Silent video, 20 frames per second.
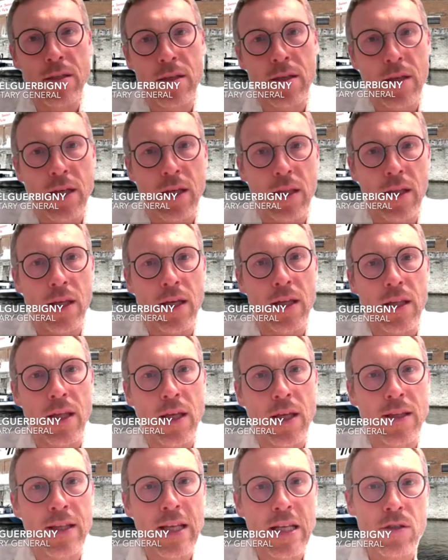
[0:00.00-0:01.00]

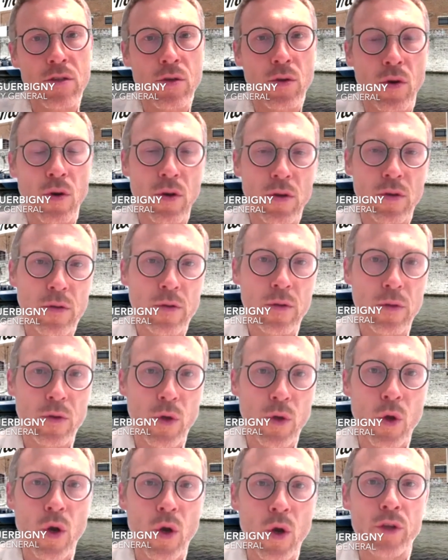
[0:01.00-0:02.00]
it has a
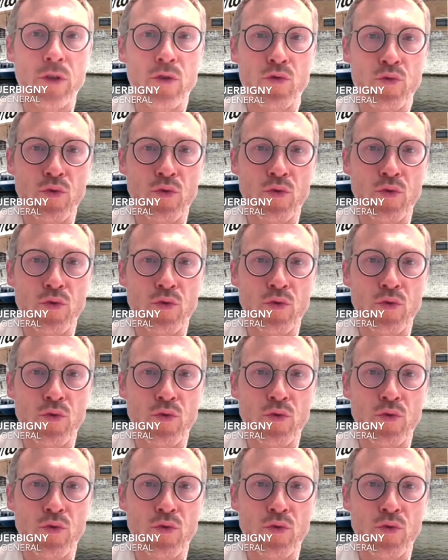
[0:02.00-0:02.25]
lot